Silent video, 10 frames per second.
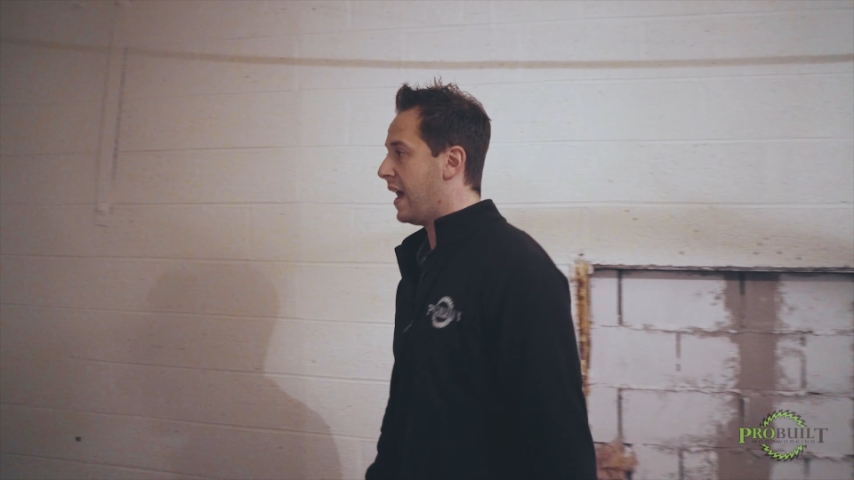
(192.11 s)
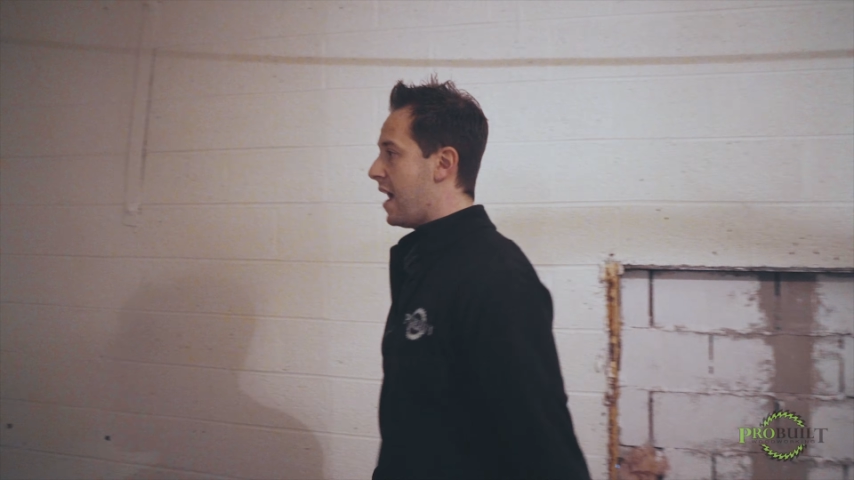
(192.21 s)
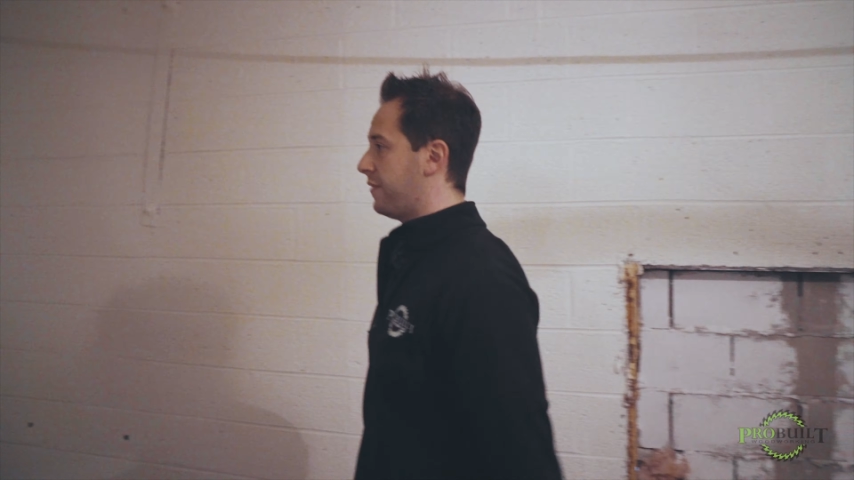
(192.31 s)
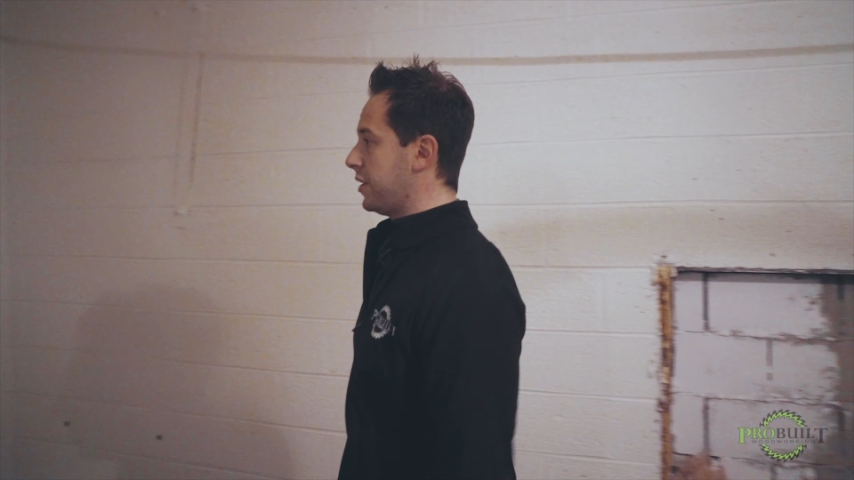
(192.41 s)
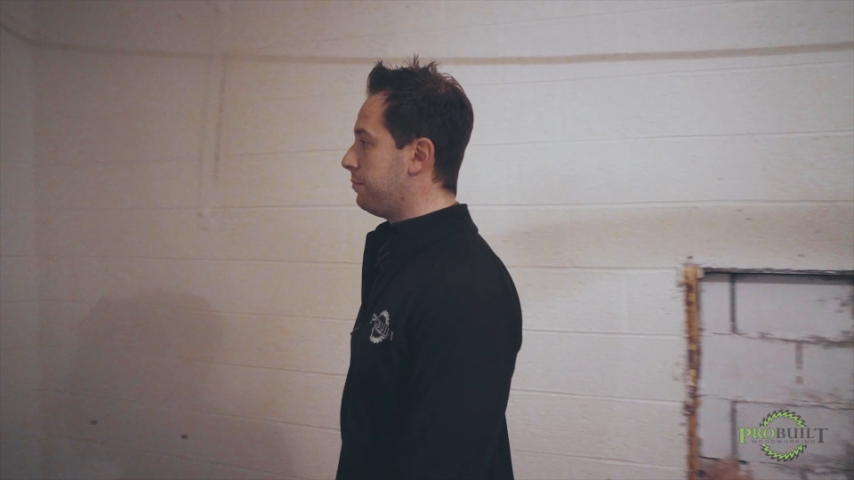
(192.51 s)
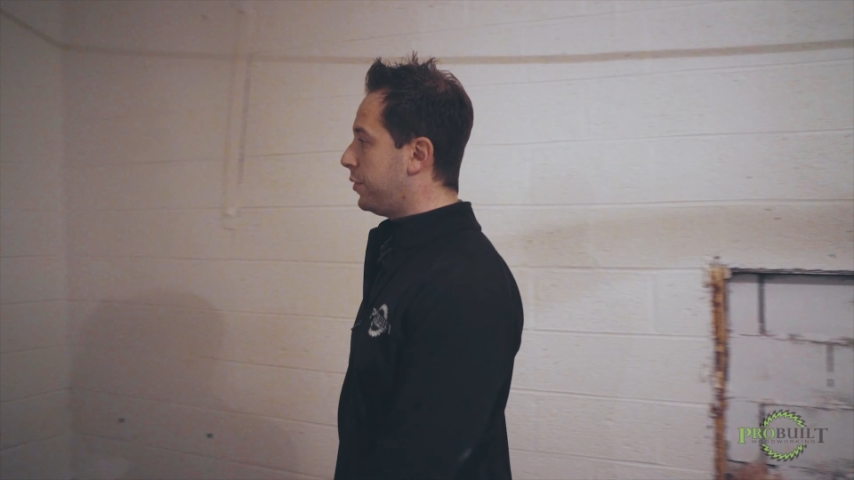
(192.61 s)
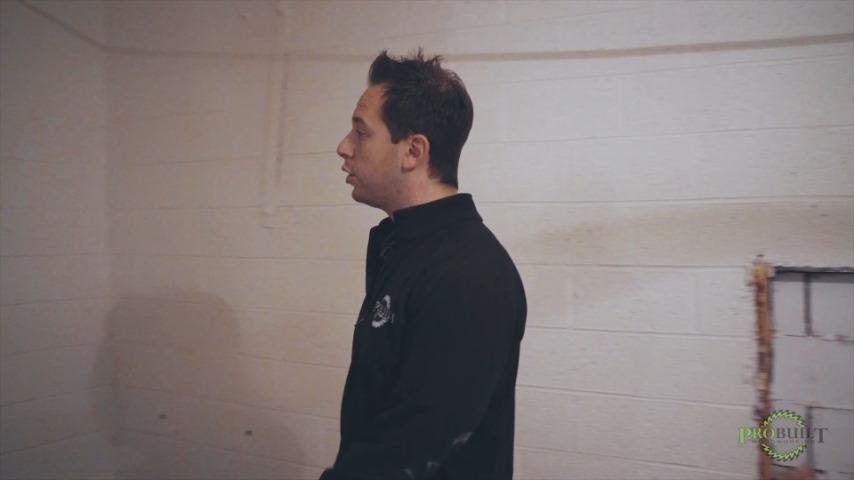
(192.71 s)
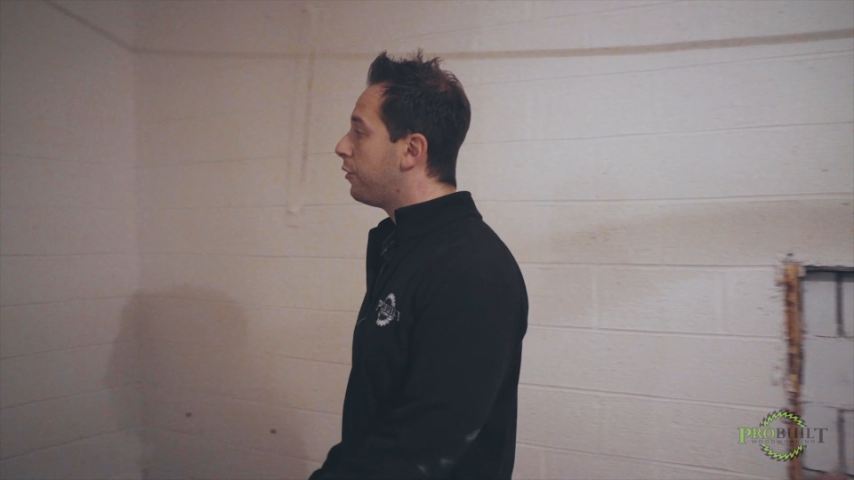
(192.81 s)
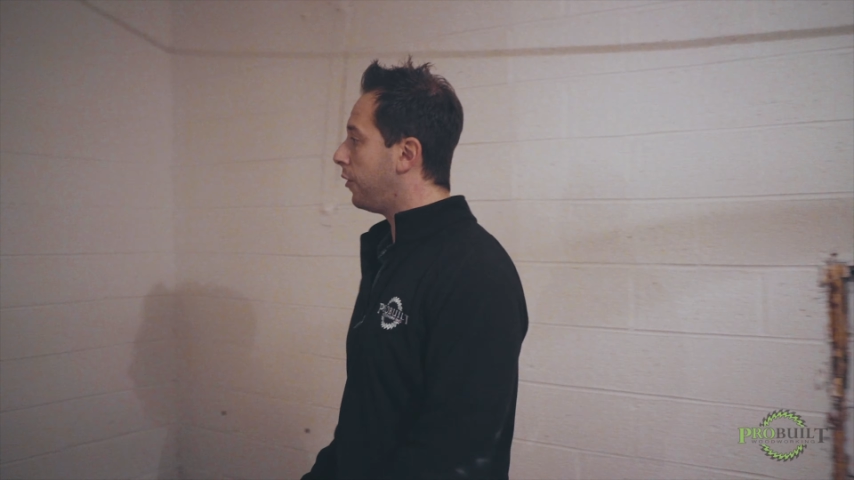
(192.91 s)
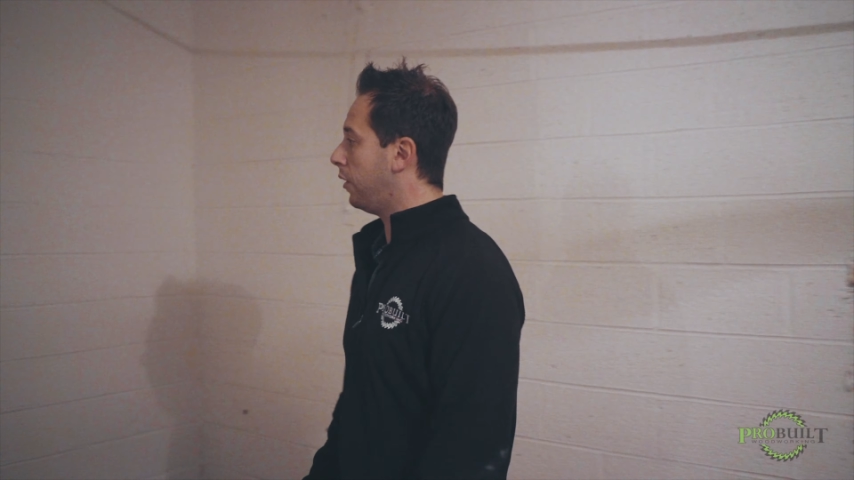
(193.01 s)
have some
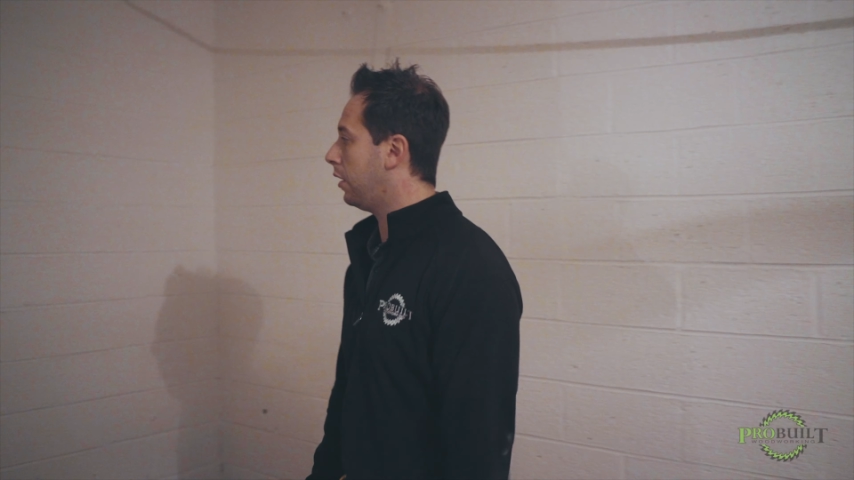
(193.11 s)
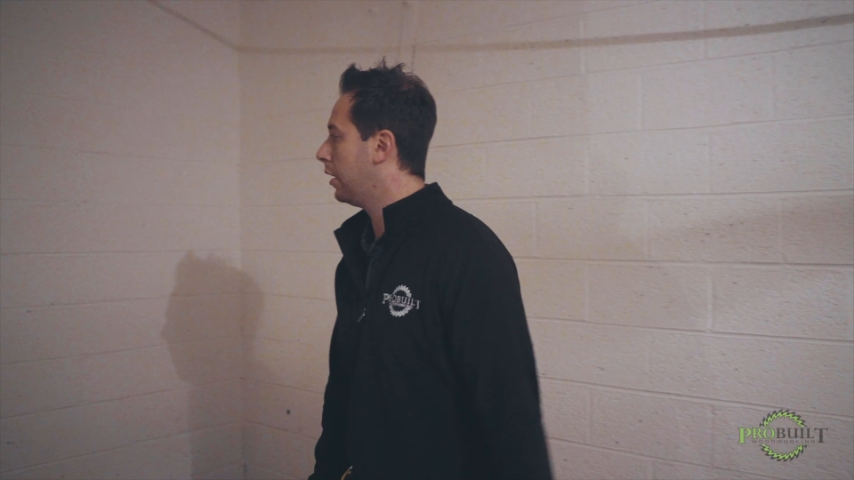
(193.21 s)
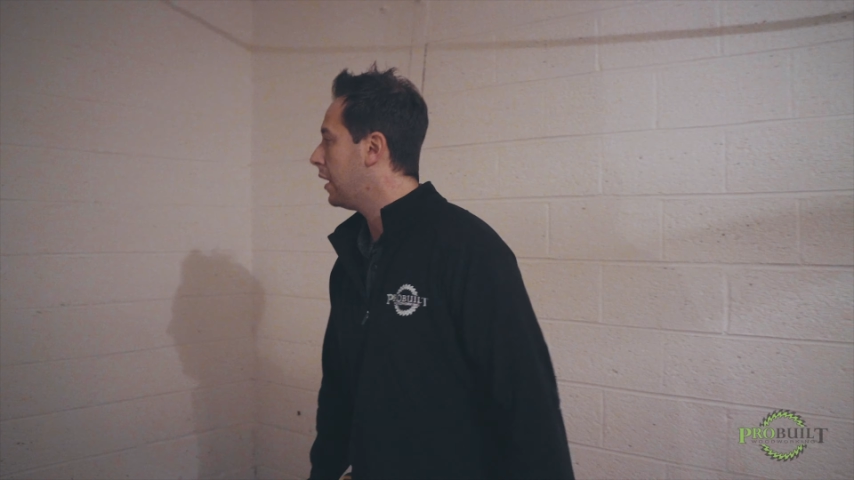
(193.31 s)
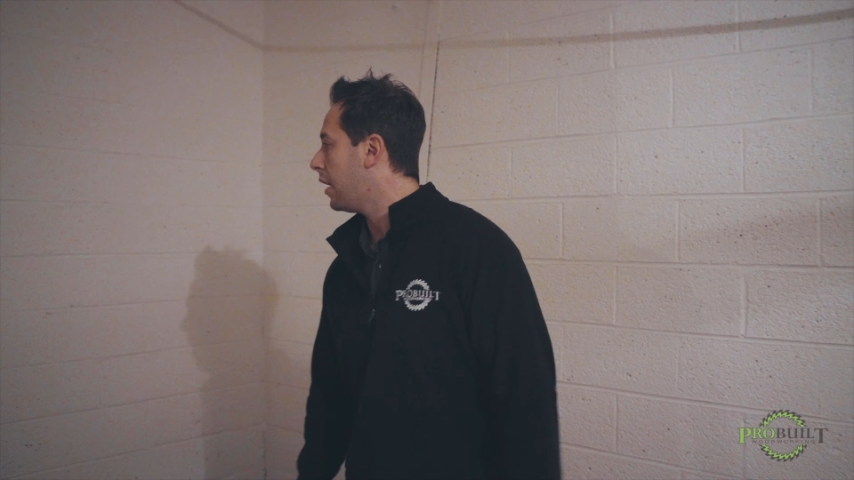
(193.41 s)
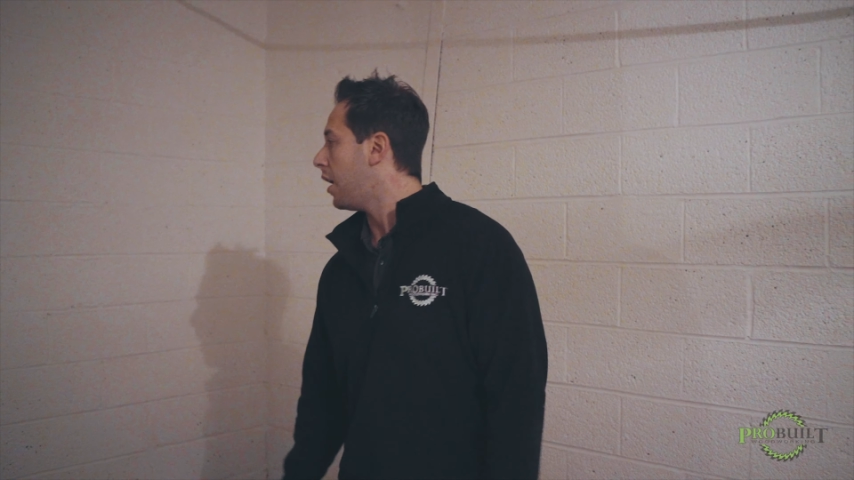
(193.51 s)
beautiful